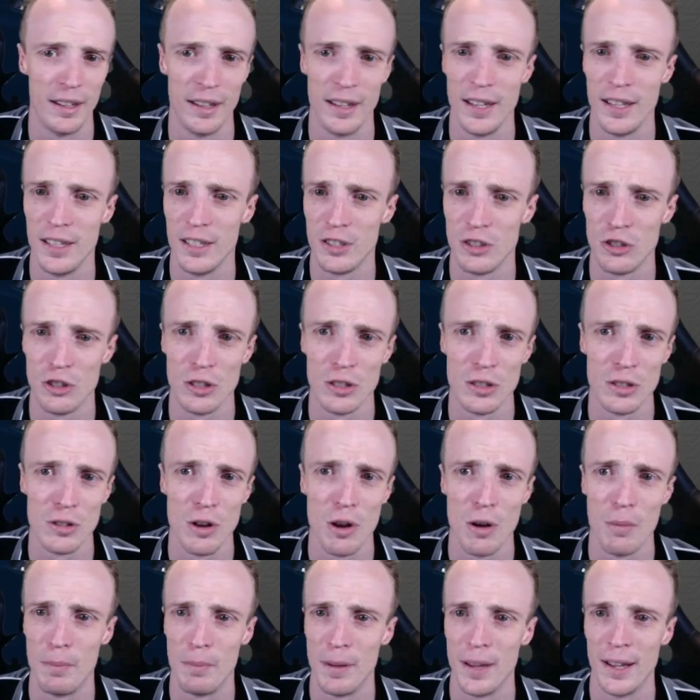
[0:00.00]
It's just
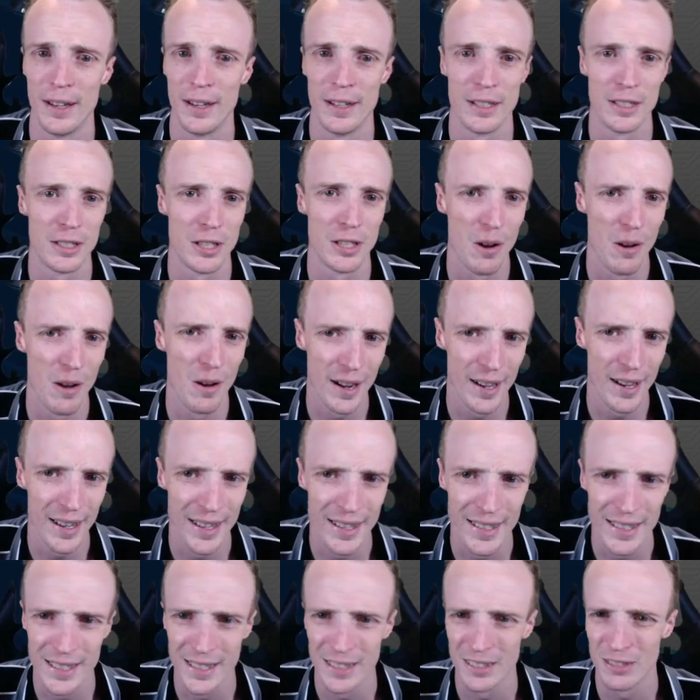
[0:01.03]
not big. It's tiny.
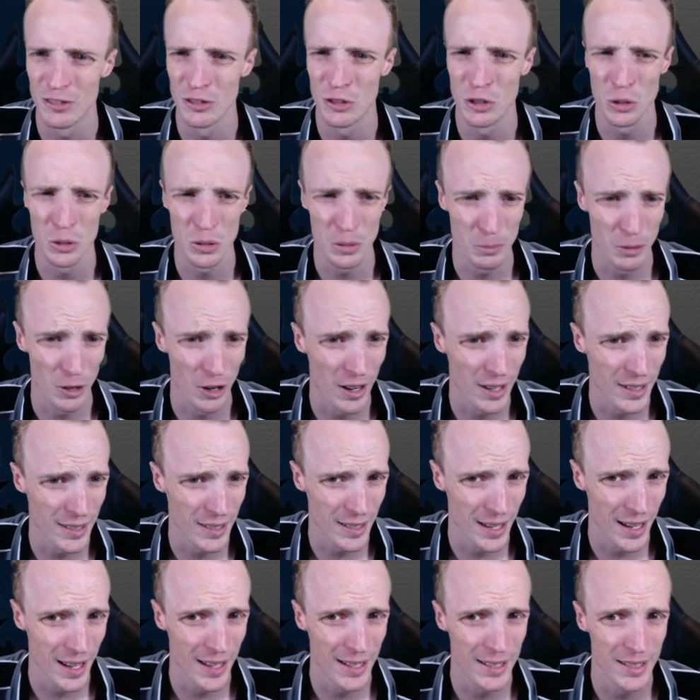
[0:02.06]
It's 2 prize
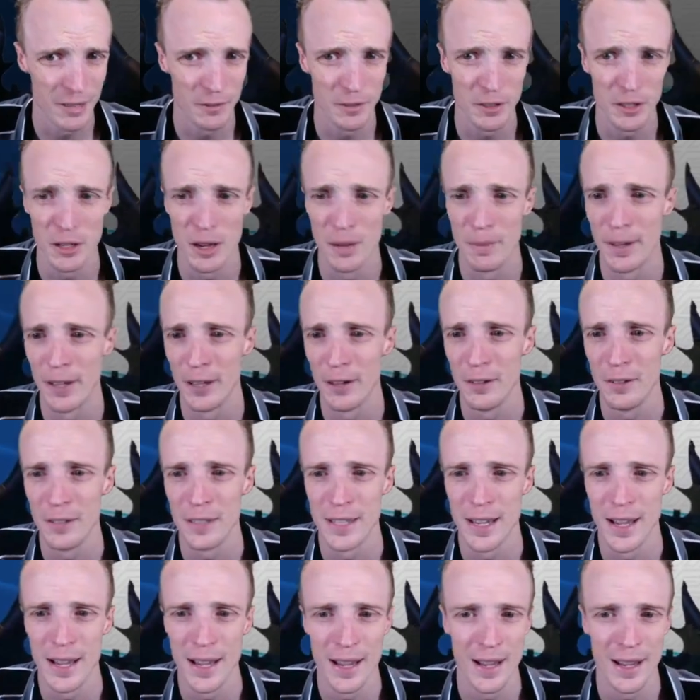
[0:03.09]
cards every time they go
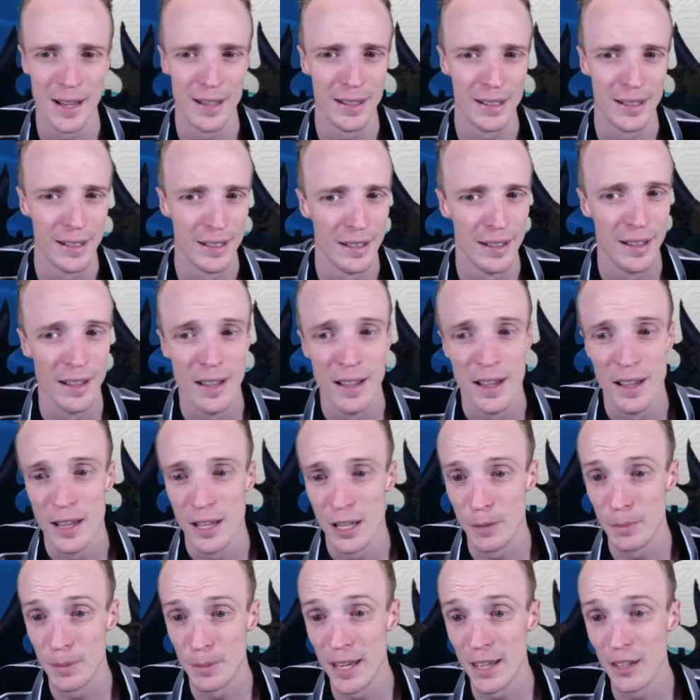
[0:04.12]
down. And
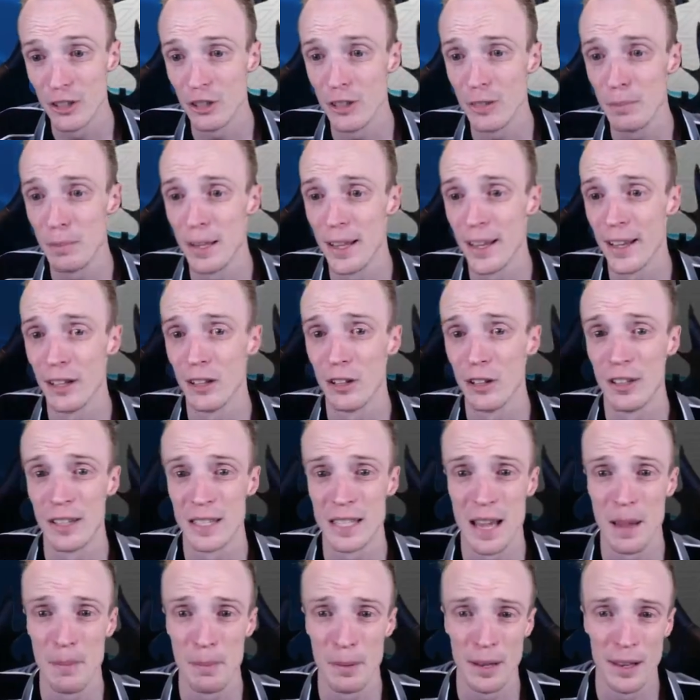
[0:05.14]
you're potentially playing a lot of
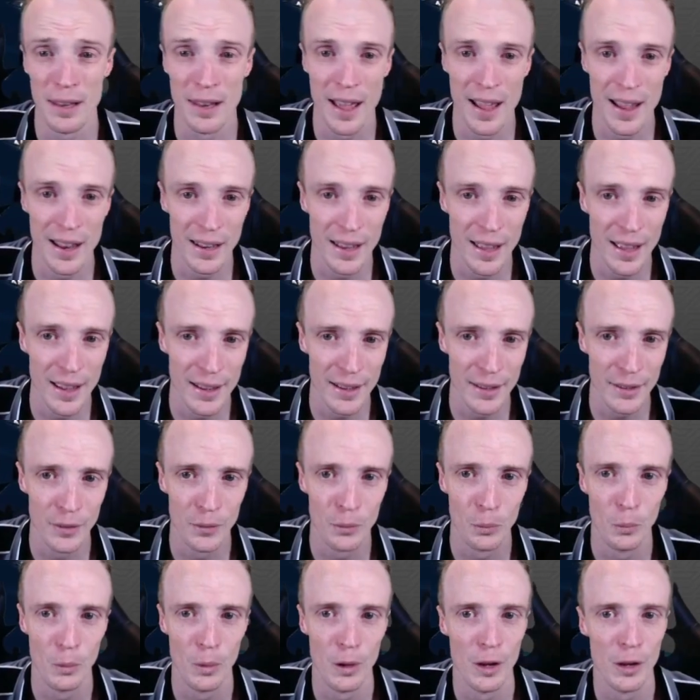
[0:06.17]
Tapu Lele as
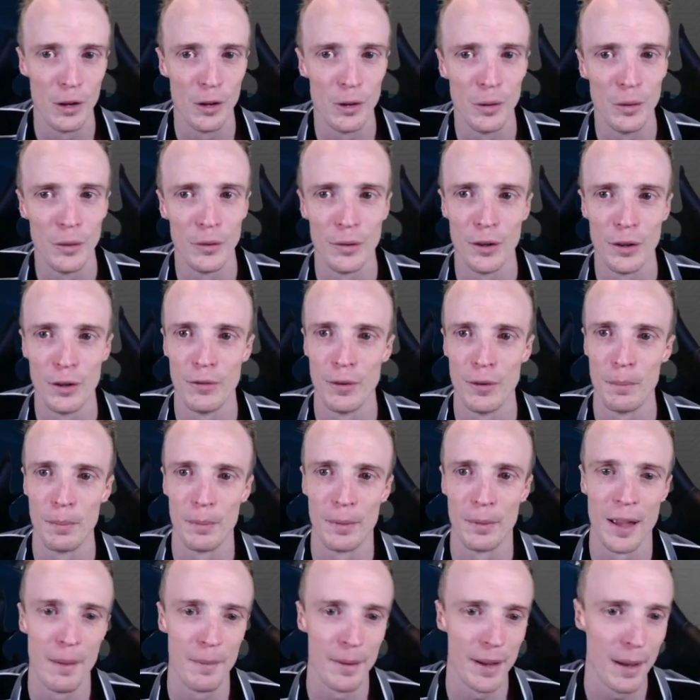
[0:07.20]
well. So if you're
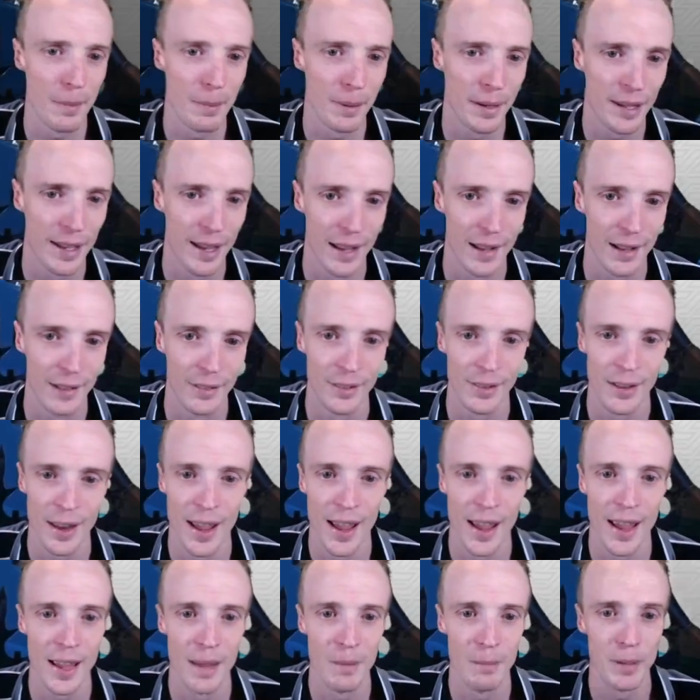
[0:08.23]
coming up against
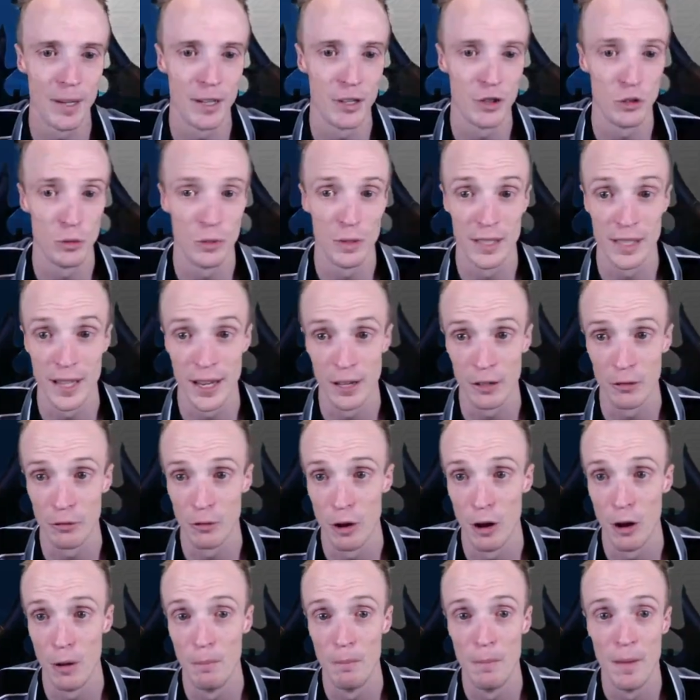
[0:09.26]
a Pikachu
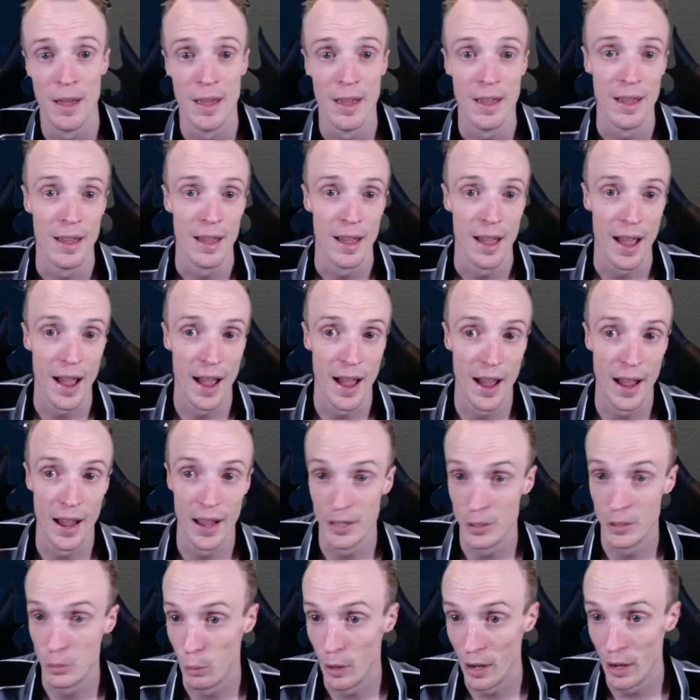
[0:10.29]
Zekrom
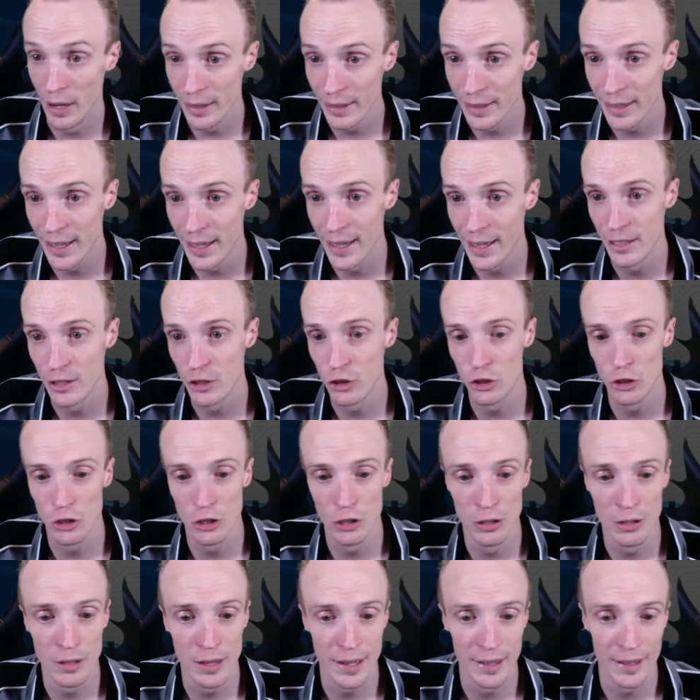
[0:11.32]
as well against you,
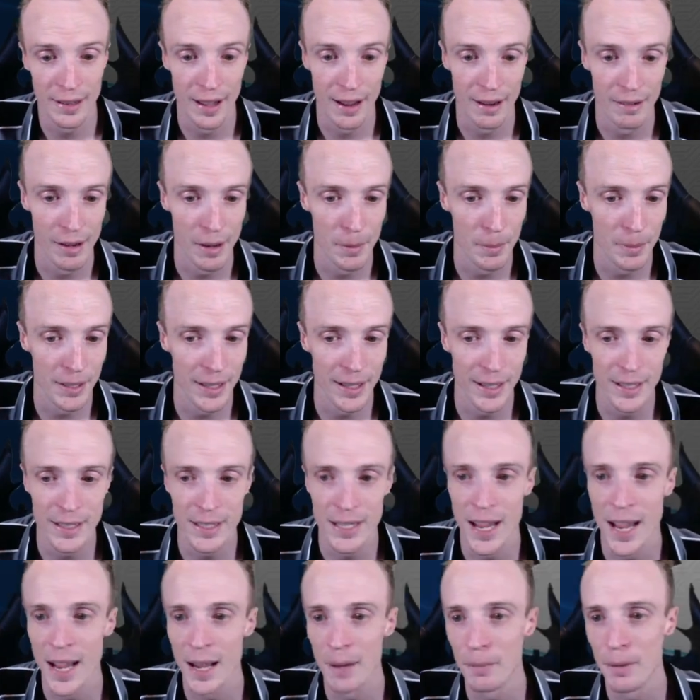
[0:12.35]
and they're able to get a
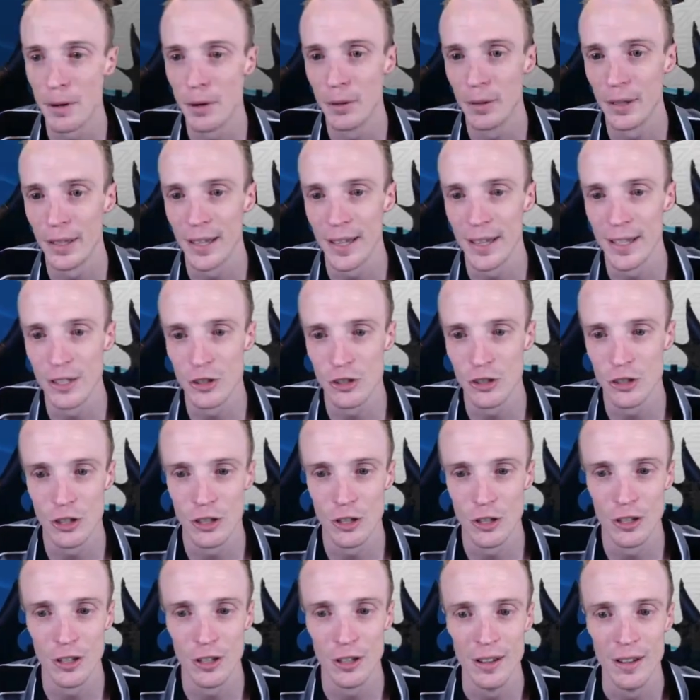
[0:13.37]
Tag Bolt against
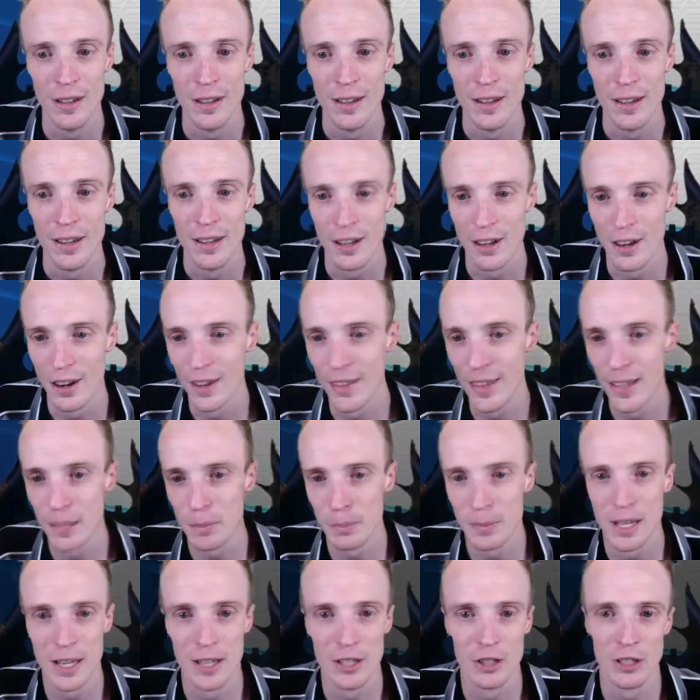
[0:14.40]
you, you know, that's
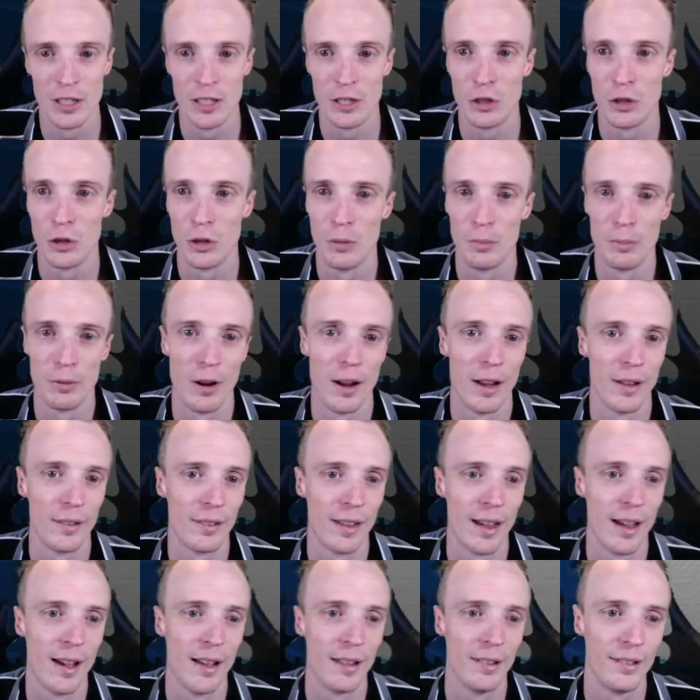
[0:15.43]
potentially 2 prize
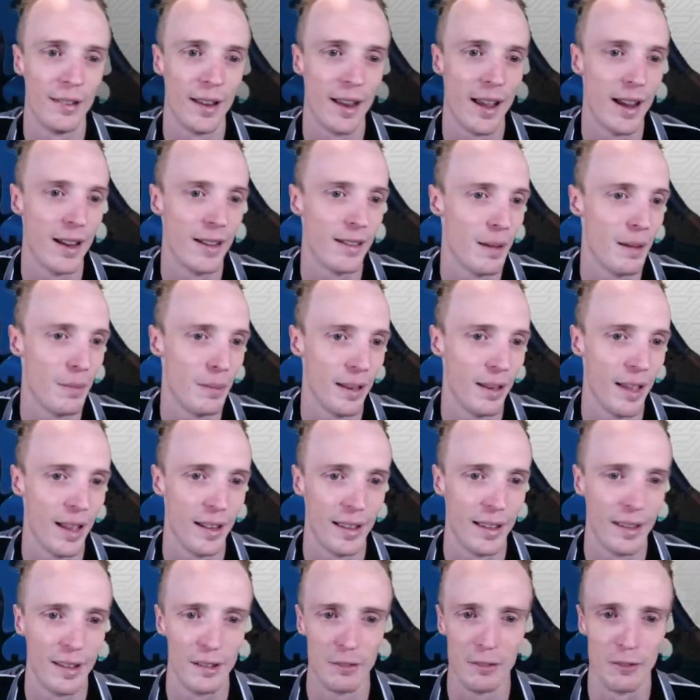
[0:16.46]
cards down, Tapu Lele and a